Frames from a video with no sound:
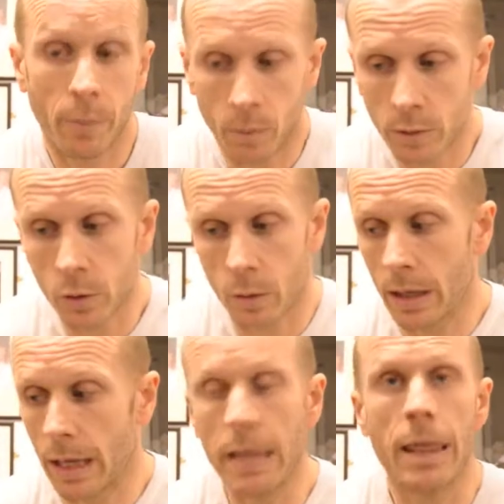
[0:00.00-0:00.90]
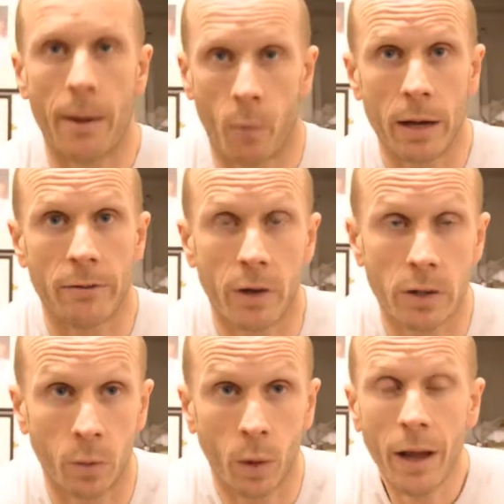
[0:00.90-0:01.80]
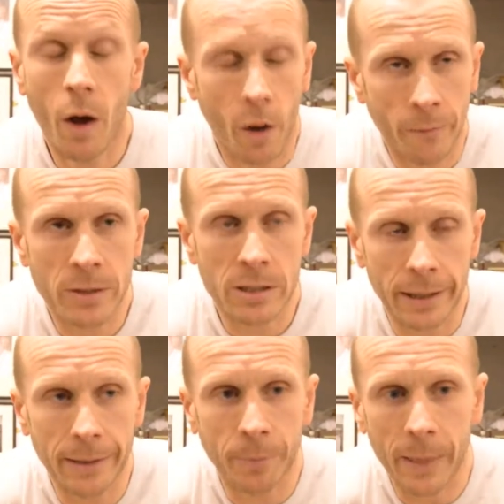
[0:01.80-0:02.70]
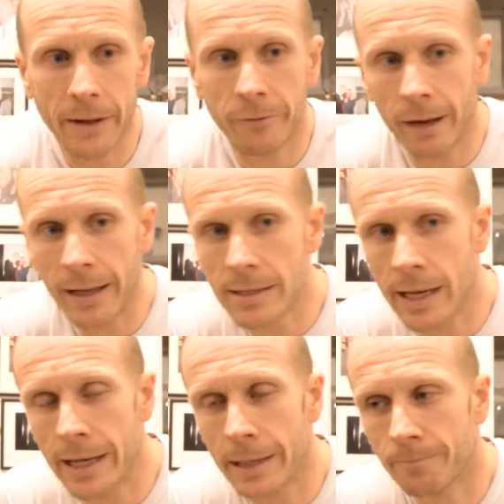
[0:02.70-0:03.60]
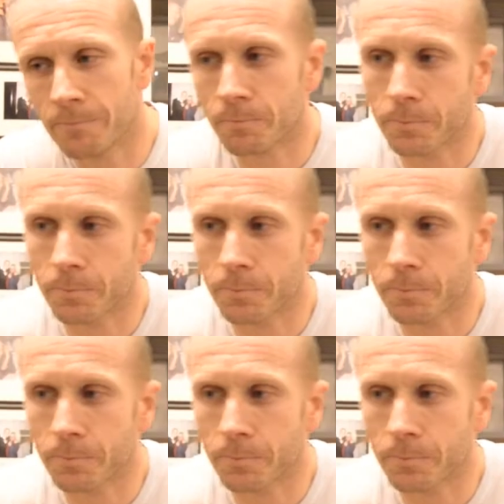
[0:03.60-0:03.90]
But we'll do it in that way first of all. Obviously, if let's say in,